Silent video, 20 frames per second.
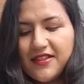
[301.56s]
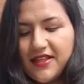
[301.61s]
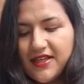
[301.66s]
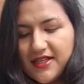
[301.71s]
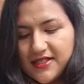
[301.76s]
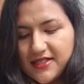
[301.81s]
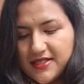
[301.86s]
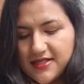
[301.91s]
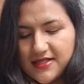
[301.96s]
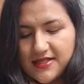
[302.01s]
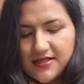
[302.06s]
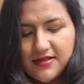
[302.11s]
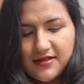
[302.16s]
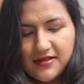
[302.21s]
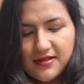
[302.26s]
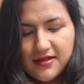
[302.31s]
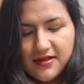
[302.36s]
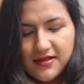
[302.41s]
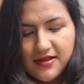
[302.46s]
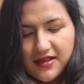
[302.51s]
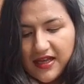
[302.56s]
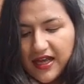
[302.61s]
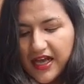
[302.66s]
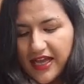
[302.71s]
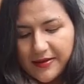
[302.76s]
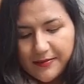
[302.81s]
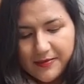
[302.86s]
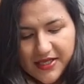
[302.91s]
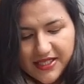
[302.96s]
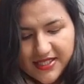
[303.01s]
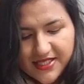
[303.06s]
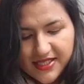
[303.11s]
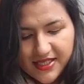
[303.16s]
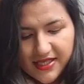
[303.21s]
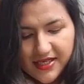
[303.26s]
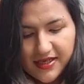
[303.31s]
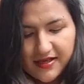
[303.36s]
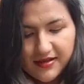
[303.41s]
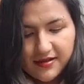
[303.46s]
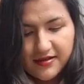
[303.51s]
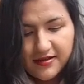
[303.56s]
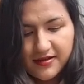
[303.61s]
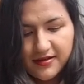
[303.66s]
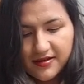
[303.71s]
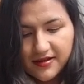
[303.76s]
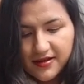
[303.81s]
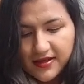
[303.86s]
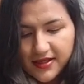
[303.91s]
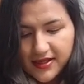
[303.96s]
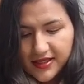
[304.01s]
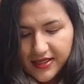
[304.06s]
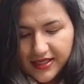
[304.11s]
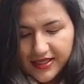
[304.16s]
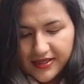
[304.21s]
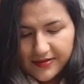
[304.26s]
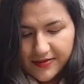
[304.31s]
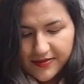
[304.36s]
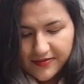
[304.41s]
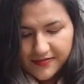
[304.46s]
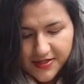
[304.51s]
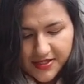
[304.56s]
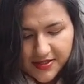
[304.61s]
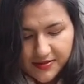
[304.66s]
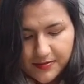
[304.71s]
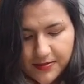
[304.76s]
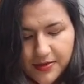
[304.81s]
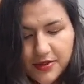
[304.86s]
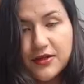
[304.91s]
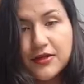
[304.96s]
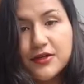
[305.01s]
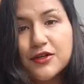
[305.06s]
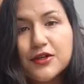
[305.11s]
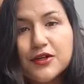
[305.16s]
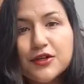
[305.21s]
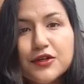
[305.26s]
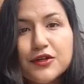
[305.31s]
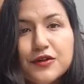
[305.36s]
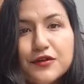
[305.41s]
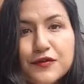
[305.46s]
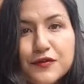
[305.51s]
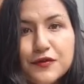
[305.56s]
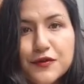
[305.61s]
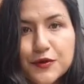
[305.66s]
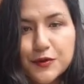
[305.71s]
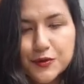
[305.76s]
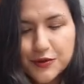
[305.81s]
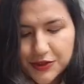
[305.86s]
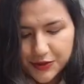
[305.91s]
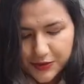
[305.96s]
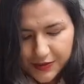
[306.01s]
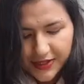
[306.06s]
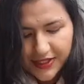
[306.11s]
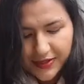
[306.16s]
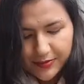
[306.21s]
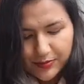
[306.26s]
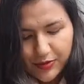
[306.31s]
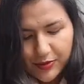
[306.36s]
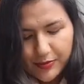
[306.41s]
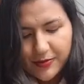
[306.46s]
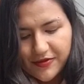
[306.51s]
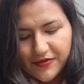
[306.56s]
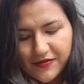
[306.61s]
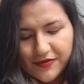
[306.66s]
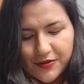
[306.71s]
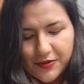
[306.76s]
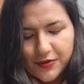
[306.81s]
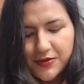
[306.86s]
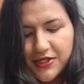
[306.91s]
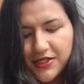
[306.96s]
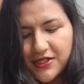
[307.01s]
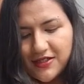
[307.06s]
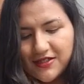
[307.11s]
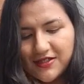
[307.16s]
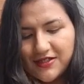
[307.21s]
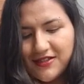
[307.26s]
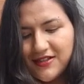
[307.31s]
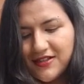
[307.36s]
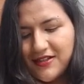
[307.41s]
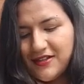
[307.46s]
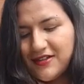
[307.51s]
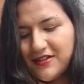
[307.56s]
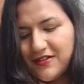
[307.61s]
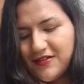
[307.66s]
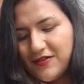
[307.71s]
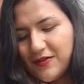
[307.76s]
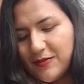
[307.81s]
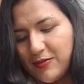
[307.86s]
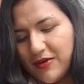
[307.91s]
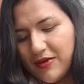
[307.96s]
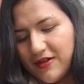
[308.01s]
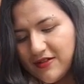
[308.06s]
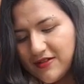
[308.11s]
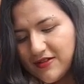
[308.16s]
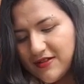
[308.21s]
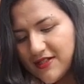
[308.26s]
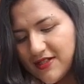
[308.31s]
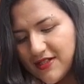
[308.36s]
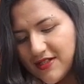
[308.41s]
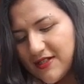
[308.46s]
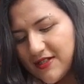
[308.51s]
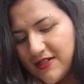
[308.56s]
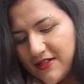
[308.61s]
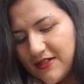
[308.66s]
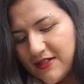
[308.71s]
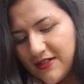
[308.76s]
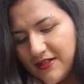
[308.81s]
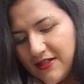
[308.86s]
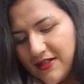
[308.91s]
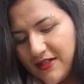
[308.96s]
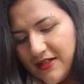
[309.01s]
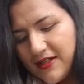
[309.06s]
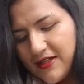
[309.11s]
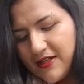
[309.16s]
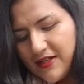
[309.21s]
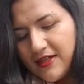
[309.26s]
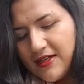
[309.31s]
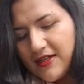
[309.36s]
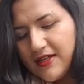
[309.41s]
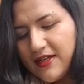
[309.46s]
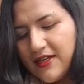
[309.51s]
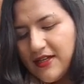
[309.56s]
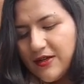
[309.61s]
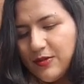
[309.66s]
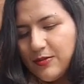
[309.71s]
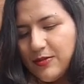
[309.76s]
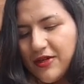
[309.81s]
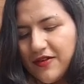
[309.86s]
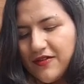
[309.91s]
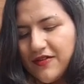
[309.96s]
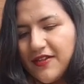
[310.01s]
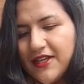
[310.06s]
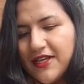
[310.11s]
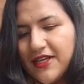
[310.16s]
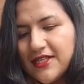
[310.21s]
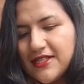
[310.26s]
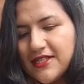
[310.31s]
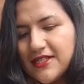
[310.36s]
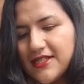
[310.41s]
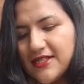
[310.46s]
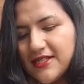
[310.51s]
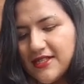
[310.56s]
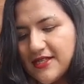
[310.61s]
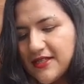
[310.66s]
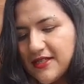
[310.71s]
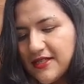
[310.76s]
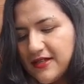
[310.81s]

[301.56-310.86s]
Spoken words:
this, I mix it in, give them some food to eat, proper food for plants. A little bit of this.